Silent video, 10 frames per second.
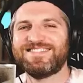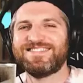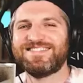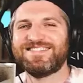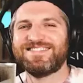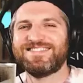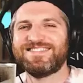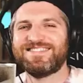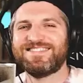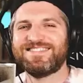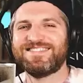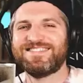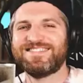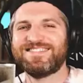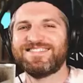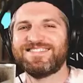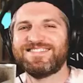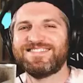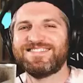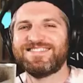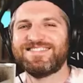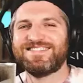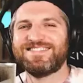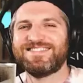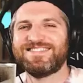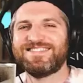(not speaking)